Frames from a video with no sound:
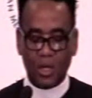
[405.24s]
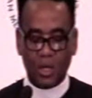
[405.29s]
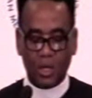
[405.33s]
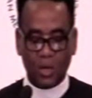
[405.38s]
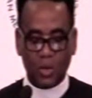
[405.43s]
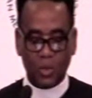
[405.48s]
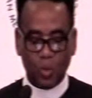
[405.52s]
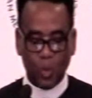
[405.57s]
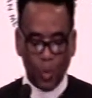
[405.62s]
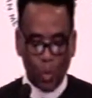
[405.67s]

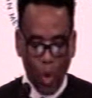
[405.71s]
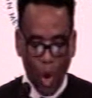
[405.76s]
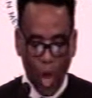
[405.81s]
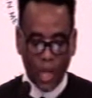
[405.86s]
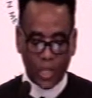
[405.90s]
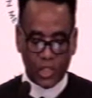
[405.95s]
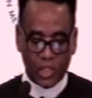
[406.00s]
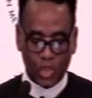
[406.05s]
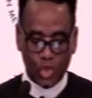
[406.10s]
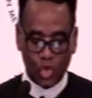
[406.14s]
we
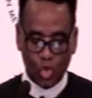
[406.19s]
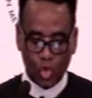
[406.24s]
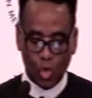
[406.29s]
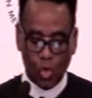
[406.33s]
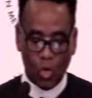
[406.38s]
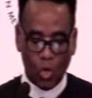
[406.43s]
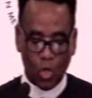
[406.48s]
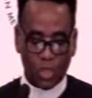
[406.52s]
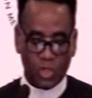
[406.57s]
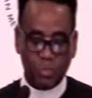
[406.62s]
watched
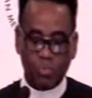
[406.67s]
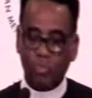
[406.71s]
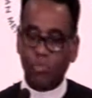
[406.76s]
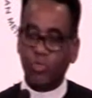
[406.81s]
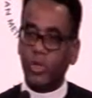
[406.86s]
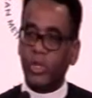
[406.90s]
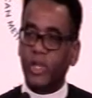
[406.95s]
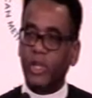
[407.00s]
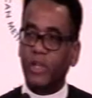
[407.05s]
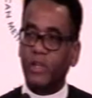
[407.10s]
George
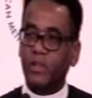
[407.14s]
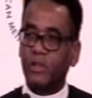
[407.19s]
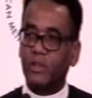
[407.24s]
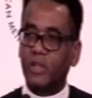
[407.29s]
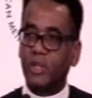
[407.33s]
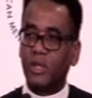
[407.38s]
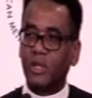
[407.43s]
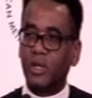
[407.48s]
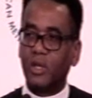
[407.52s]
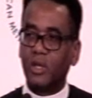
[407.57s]
breathe
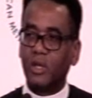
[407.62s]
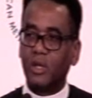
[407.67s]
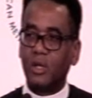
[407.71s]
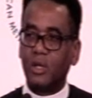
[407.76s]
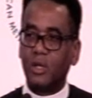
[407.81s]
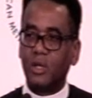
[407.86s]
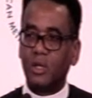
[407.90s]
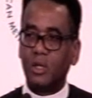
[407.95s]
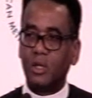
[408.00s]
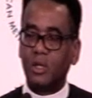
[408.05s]

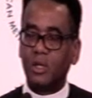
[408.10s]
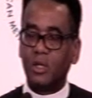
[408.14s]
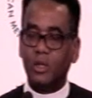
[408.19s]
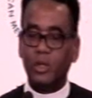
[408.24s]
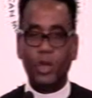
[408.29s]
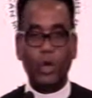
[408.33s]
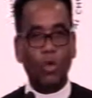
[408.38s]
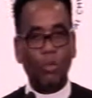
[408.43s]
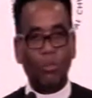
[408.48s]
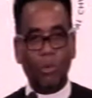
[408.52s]

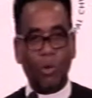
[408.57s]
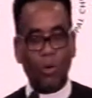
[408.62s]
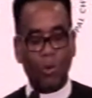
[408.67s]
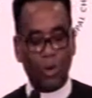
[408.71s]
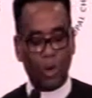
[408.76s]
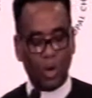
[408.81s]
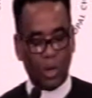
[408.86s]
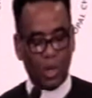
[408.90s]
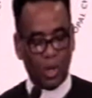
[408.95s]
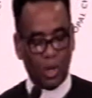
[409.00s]
no
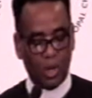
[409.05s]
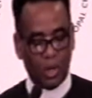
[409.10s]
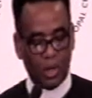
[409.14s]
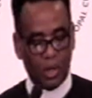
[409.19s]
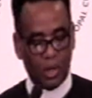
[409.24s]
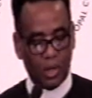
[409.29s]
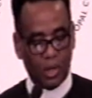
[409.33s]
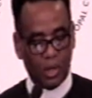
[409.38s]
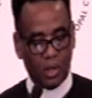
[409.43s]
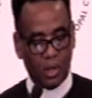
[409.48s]
more.
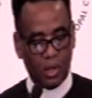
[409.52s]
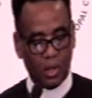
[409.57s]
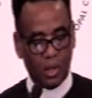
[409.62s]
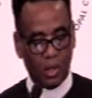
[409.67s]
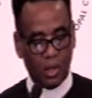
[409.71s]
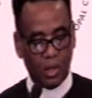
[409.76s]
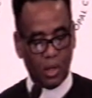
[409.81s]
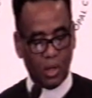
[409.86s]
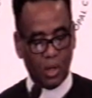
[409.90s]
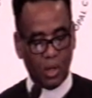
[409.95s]

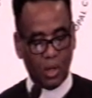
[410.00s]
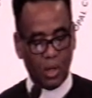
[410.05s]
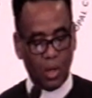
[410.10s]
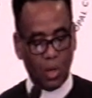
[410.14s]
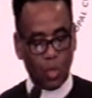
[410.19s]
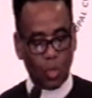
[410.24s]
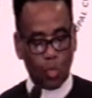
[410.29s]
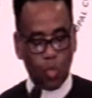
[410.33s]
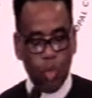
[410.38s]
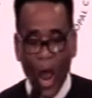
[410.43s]

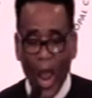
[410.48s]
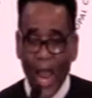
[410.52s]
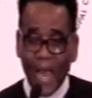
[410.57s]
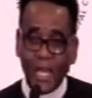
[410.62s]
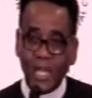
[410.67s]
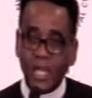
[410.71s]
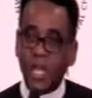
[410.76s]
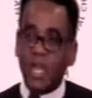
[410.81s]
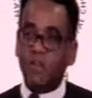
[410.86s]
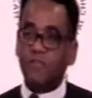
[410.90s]

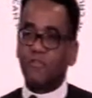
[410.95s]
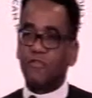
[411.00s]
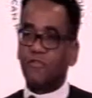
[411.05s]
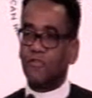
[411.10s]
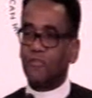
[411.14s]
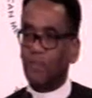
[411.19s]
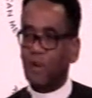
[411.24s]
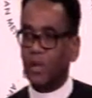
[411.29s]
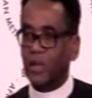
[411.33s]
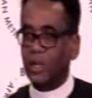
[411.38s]
Right in
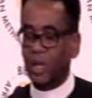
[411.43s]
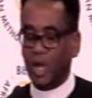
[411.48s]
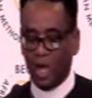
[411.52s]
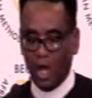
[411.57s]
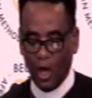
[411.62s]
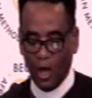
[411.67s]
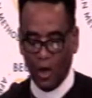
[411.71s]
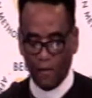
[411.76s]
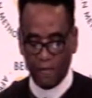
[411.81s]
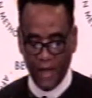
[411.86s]
front
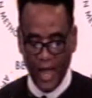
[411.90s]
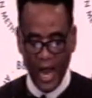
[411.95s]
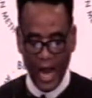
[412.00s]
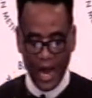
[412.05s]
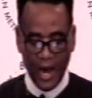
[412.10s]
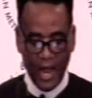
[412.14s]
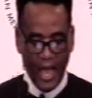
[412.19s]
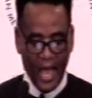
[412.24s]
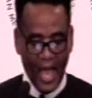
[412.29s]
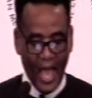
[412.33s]
of
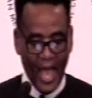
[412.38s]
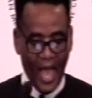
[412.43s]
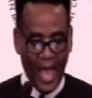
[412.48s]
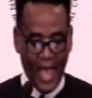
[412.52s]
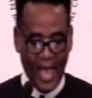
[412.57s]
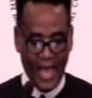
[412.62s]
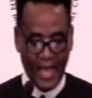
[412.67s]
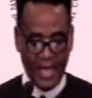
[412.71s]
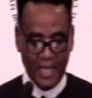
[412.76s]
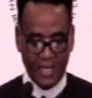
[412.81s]
our
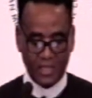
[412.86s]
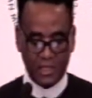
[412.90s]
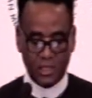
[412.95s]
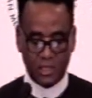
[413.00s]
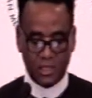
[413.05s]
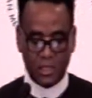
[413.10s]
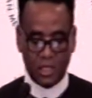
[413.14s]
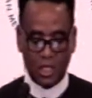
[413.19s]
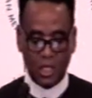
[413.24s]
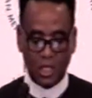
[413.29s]

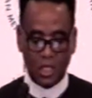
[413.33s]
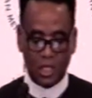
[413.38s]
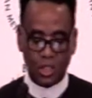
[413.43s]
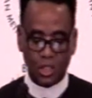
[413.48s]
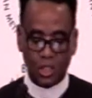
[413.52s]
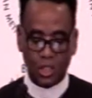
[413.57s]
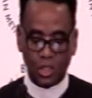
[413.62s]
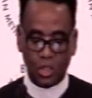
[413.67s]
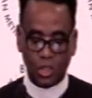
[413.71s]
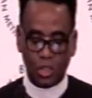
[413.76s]
eyes,
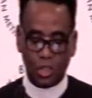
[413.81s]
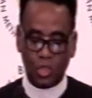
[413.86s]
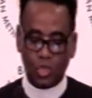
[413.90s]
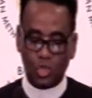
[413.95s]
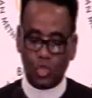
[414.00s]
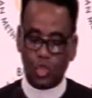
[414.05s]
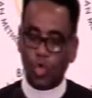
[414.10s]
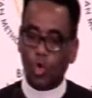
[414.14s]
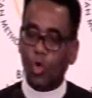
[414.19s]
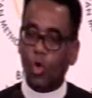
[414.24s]

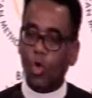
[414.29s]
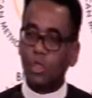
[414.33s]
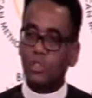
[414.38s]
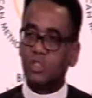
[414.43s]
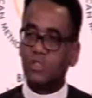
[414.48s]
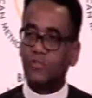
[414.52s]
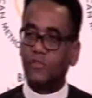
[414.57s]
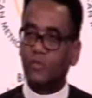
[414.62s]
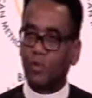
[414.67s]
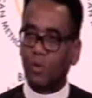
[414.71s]
George
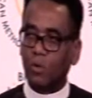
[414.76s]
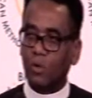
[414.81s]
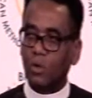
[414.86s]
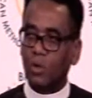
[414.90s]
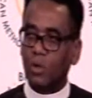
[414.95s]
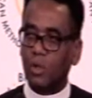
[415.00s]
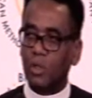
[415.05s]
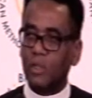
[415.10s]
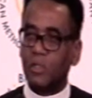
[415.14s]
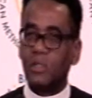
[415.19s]

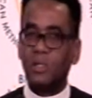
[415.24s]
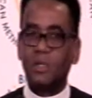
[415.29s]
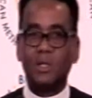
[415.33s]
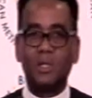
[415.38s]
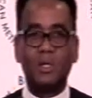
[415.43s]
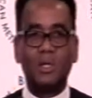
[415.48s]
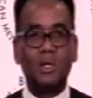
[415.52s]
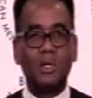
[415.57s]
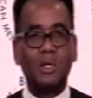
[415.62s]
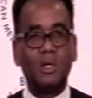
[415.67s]
Floyd
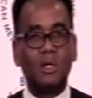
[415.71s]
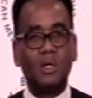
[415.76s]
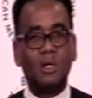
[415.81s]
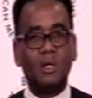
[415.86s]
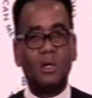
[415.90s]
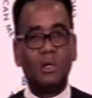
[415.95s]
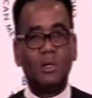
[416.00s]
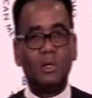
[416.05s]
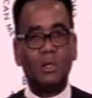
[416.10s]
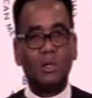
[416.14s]

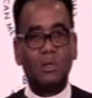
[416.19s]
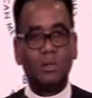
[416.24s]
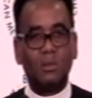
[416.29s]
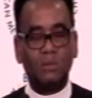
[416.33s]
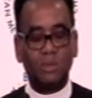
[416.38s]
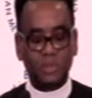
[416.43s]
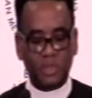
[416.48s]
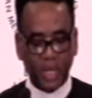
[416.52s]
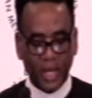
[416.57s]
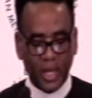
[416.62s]

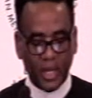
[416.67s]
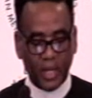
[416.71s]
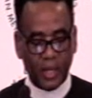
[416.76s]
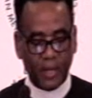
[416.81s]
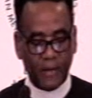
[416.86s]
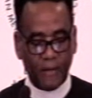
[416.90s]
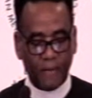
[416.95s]
was dead.